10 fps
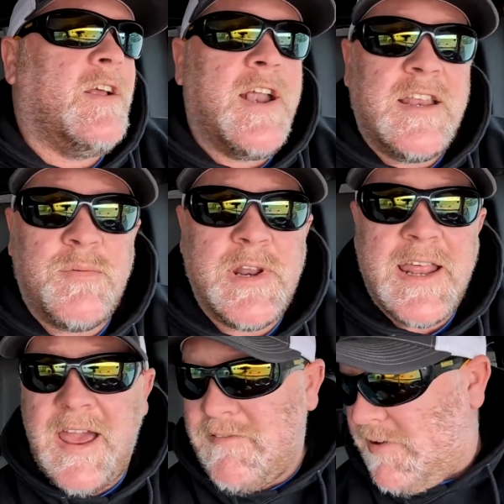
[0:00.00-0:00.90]
Granted, we
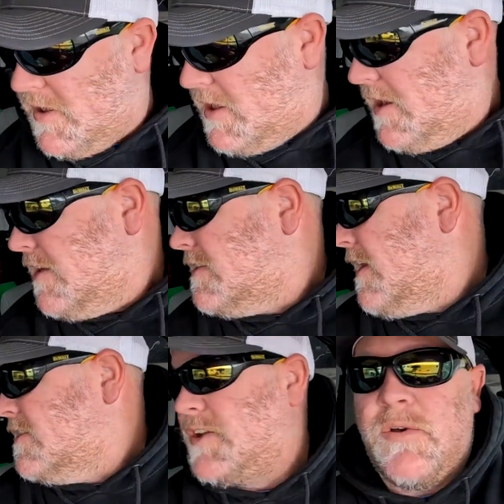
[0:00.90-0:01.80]
didn't have a
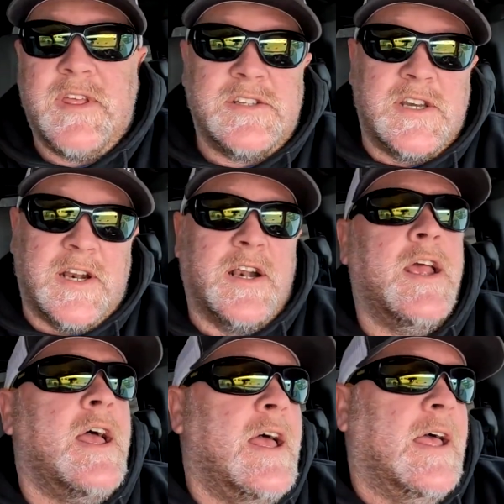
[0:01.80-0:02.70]
ton of snow this year.
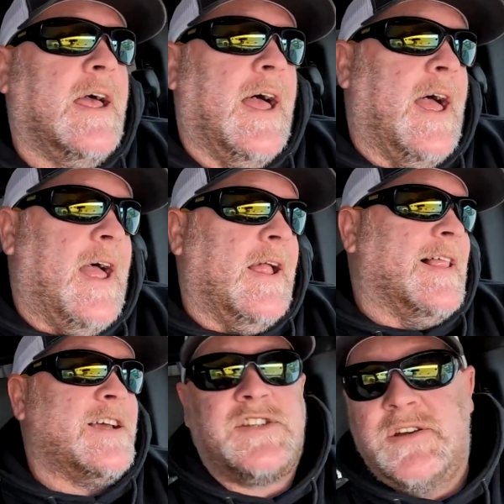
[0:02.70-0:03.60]

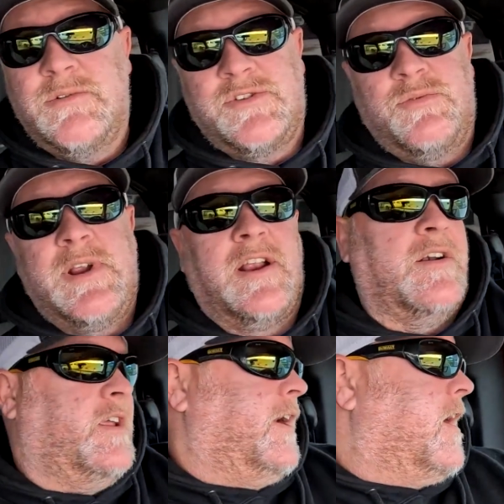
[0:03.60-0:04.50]
Last year was a
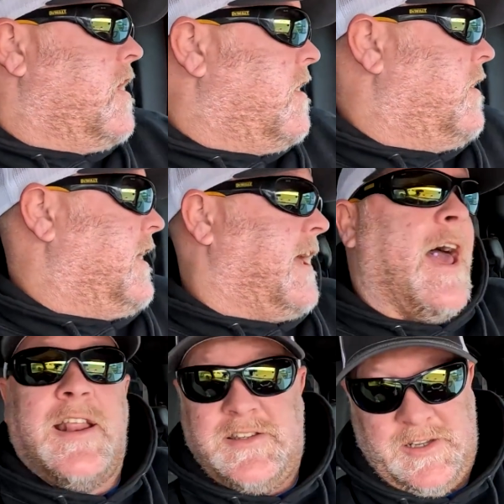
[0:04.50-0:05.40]
record year. It
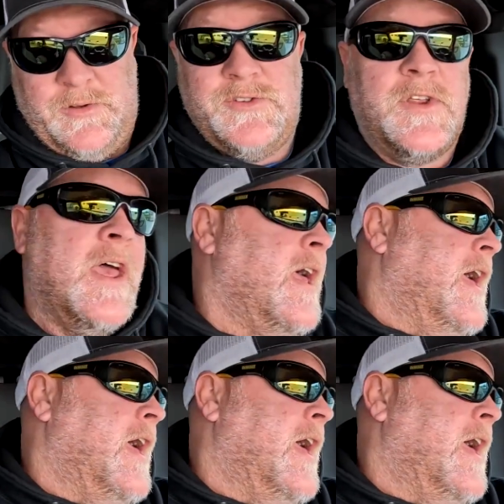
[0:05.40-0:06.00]
got its use.